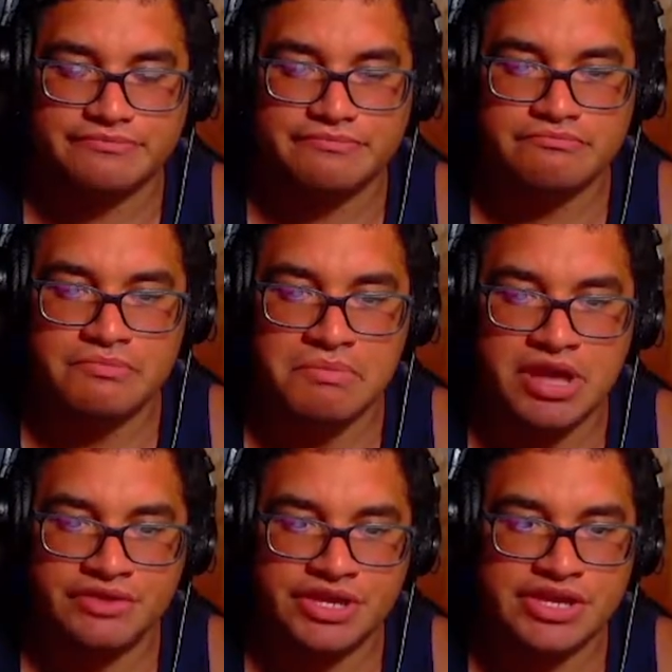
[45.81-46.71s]

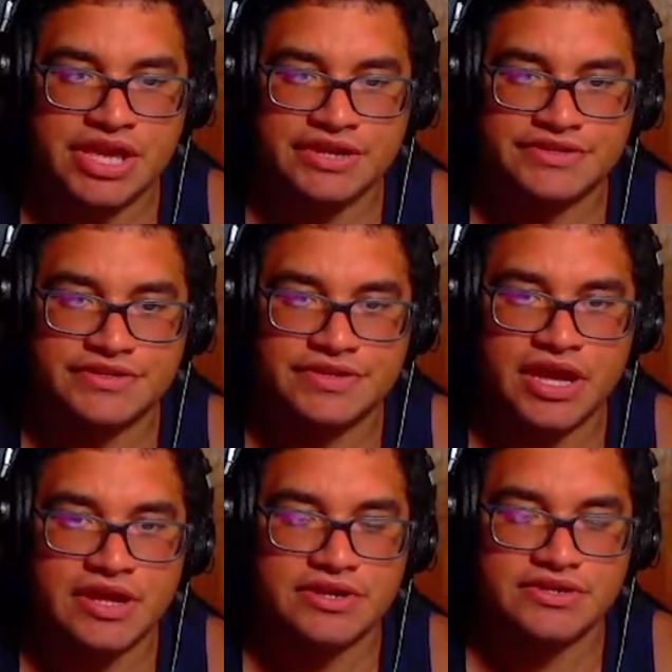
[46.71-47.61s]
mainly getting to the
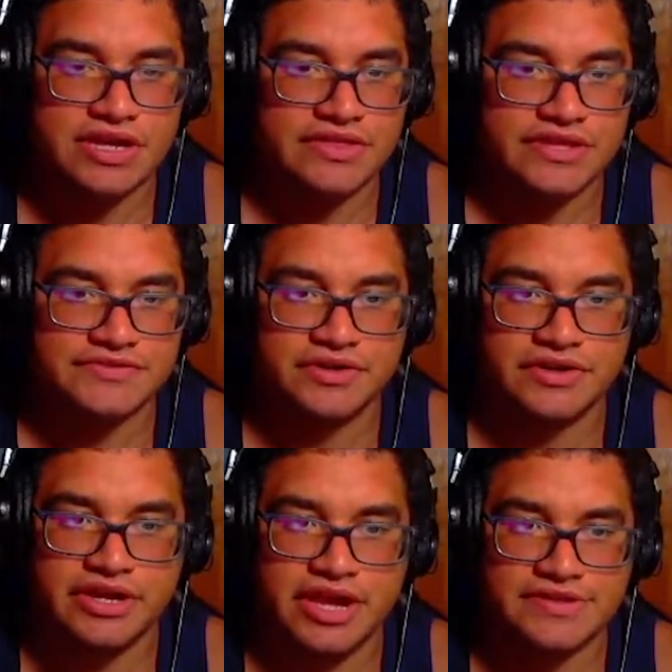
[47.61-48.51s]
end, and that's
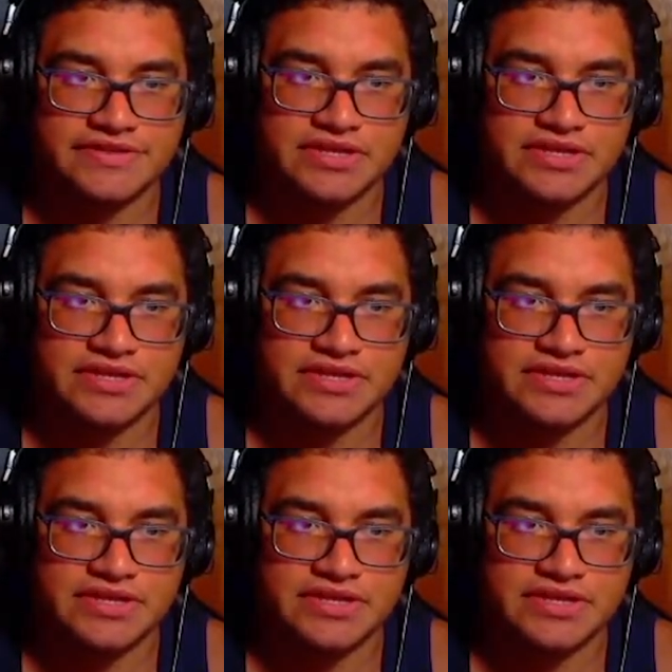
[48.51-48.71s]
really it.